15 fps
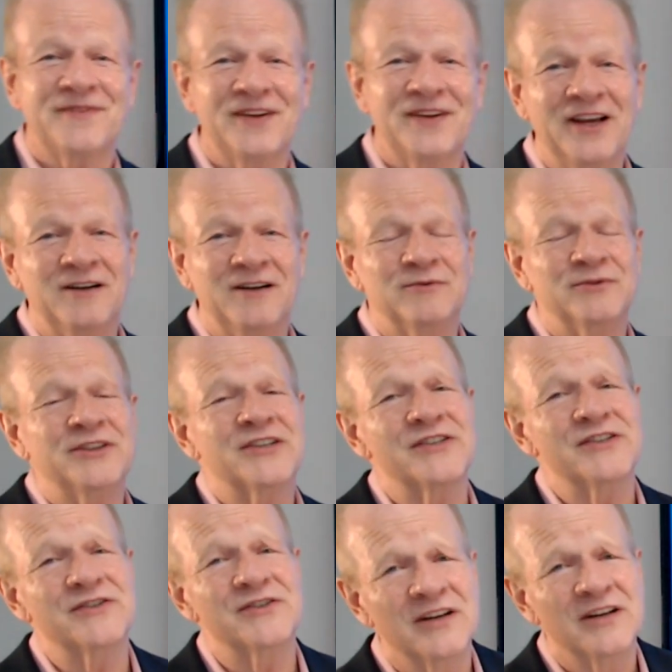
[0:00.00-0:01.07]
Yeah,
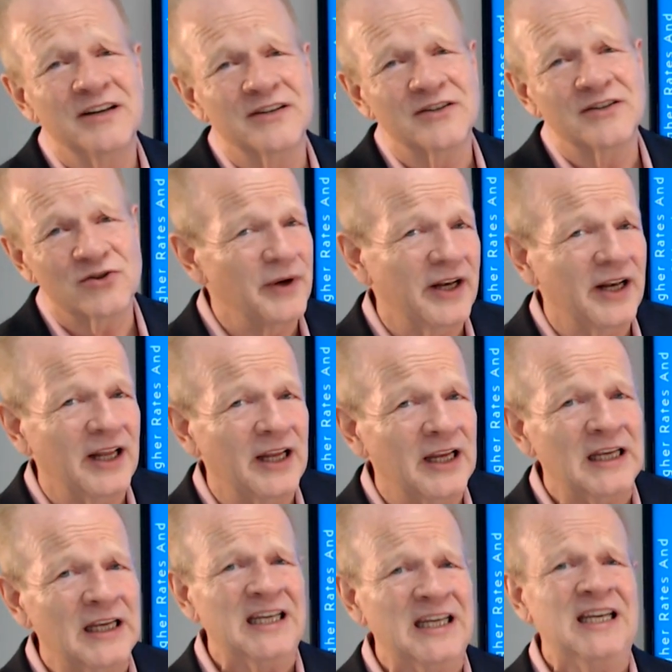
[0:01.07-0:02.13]
listen, sweetie,
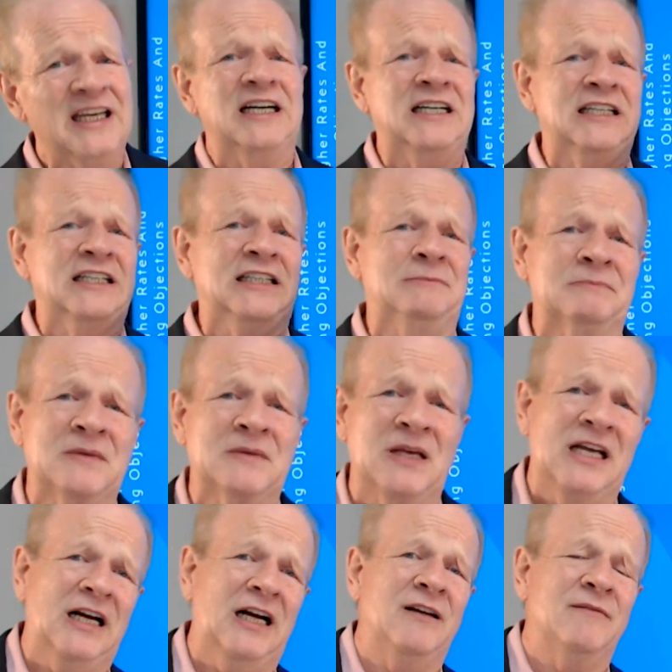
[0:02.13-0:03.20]

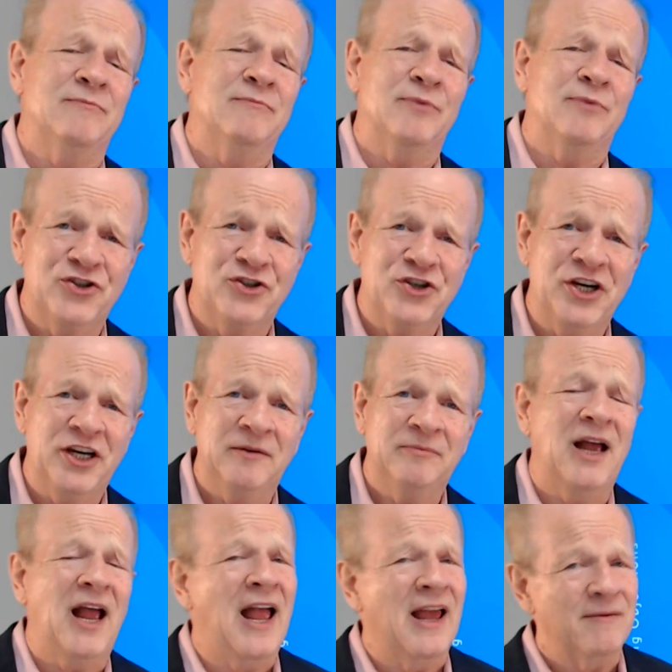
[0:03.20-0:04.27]
I'm both cheap
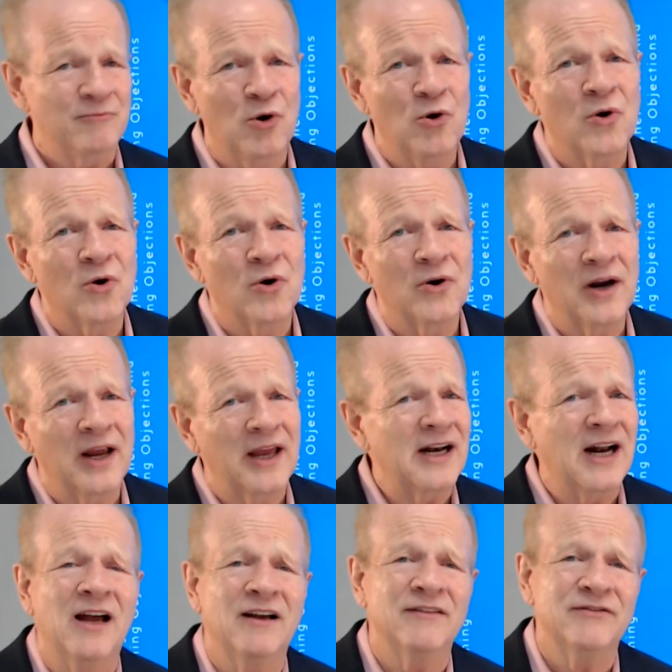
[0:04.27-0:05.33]
and poor and I
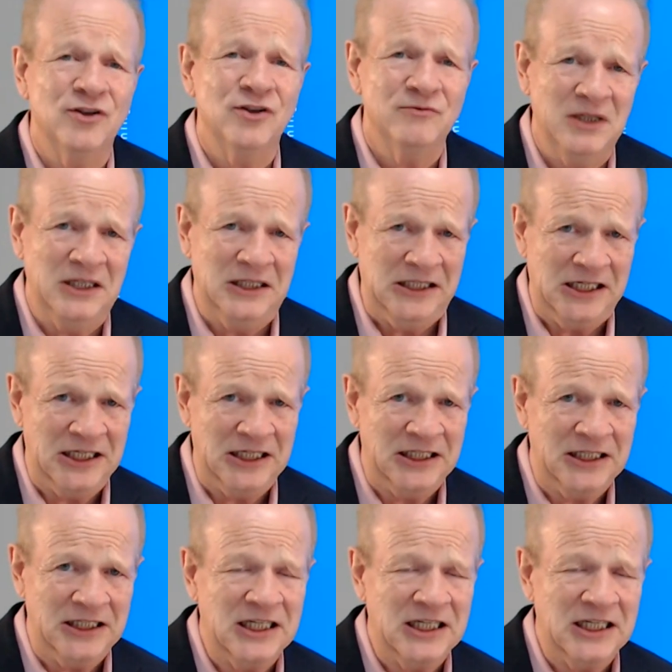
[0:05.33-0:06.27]
have no money.